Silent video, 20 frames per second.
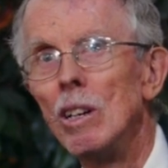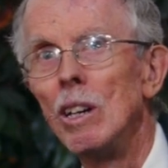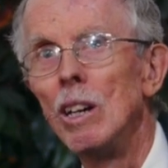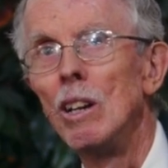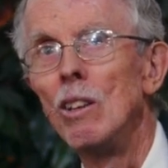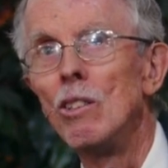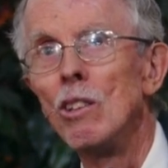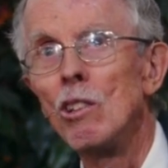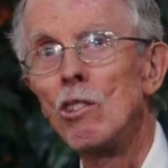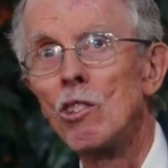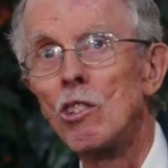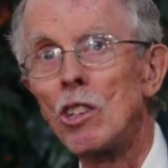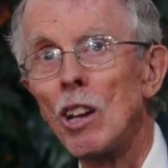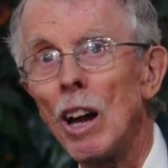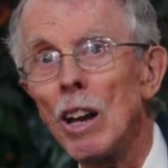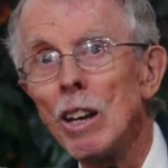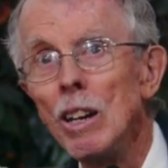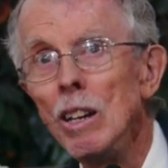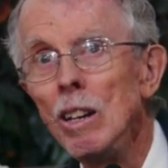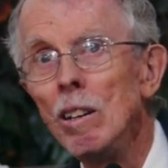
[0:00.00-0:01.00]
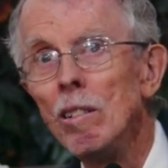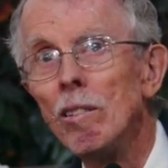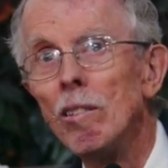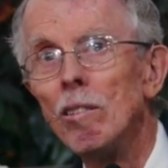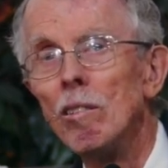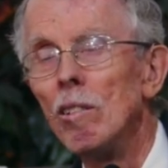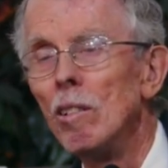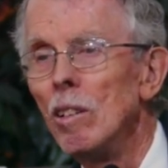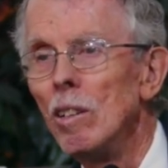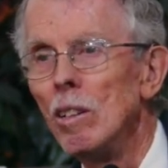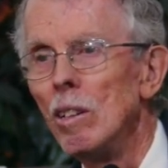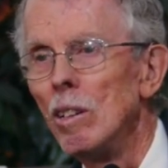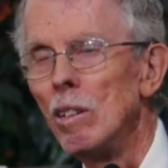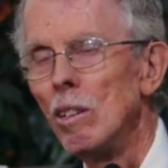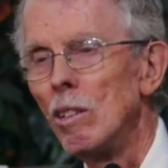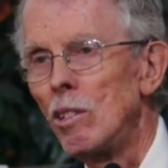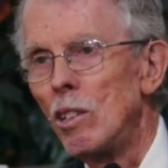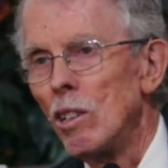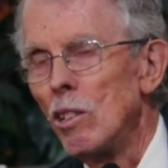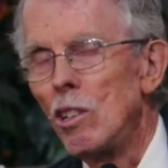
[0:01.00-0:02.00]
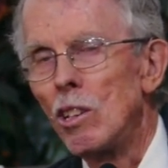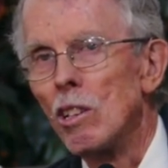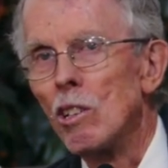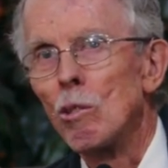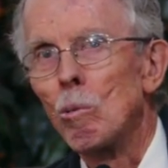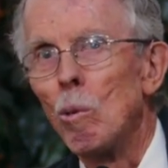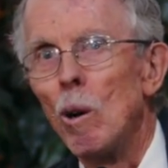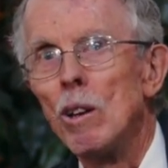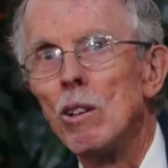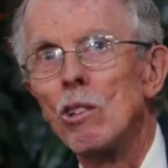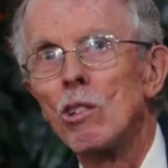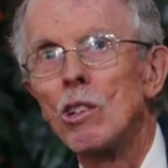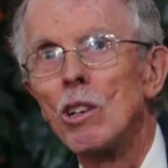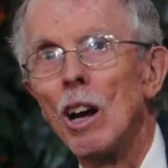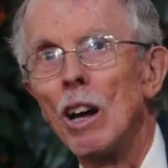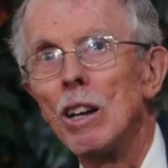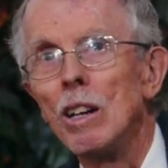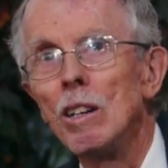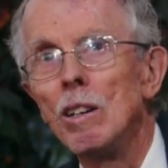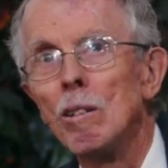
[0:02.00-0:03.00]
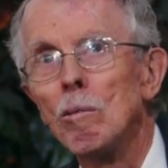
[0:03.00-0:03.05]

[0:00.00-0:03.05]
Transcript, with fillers: In this study, it's just this one study,